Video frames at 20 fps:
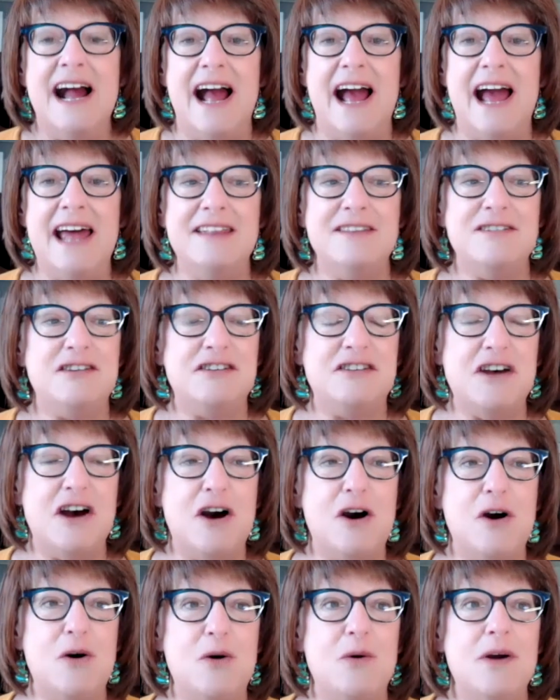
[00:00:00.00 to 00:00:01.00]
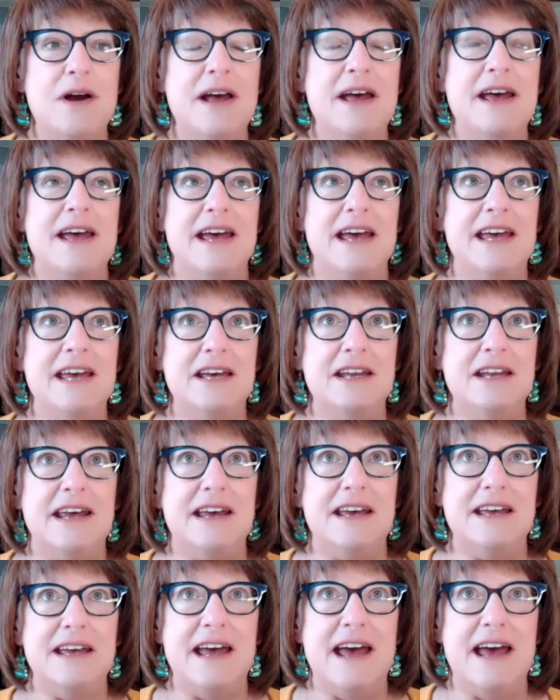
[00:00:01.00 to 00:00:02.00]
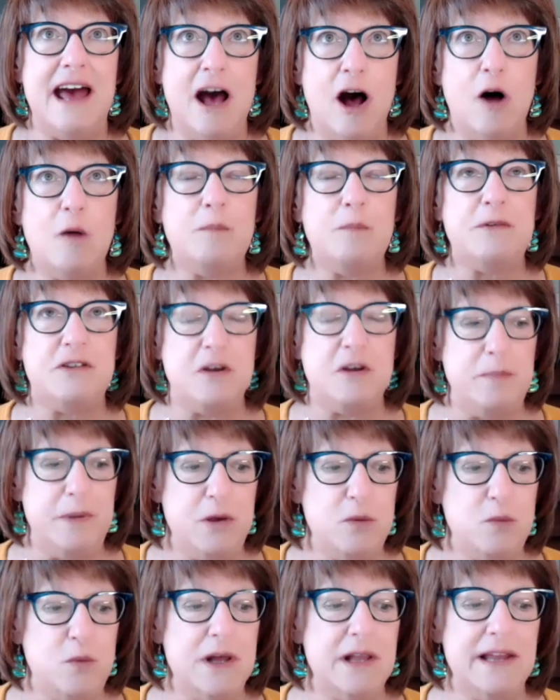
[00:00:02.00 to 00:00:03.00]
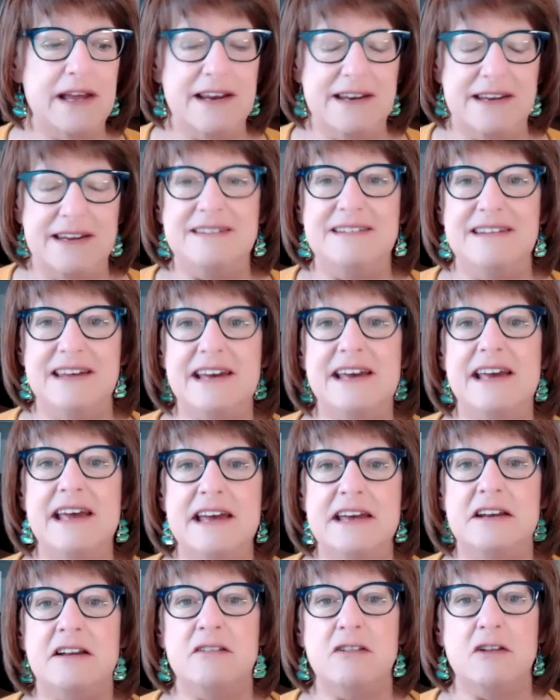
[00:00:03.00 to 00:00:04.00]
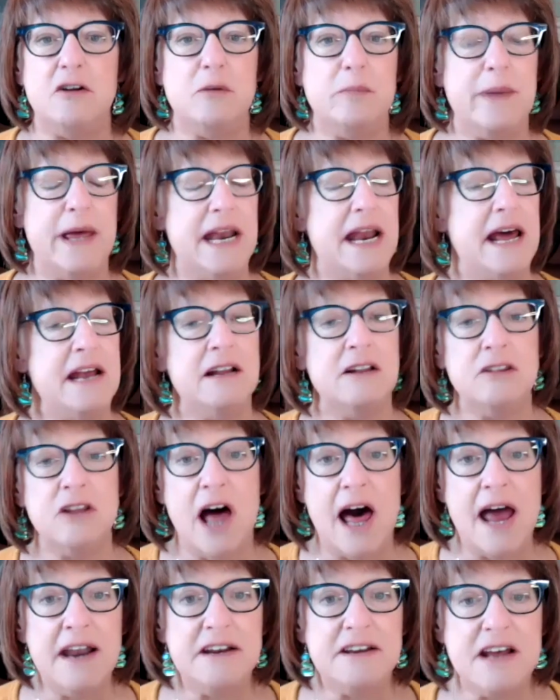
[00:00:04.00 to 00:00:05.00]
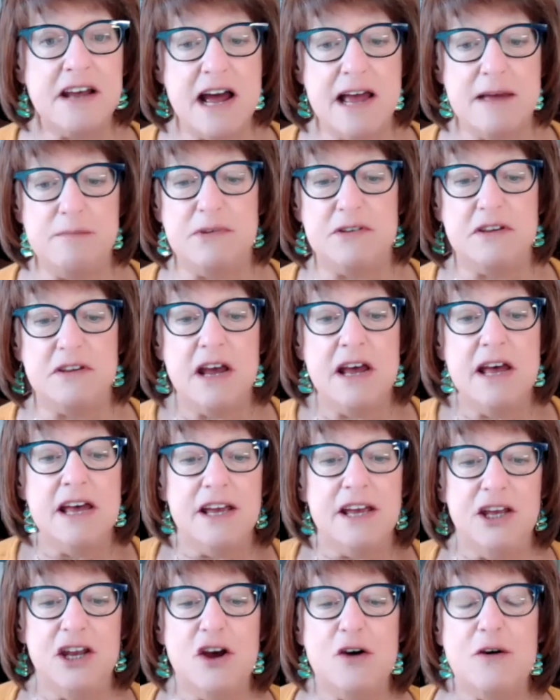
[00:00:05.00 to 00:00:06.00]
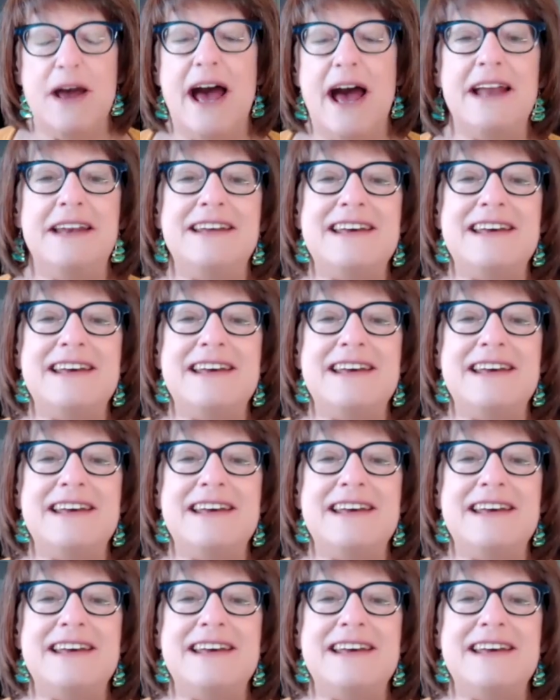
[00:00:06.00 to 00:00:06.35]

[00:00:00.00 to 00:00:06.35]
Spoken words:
And so helps to be willing to dig in a little bit. And a lot of times, I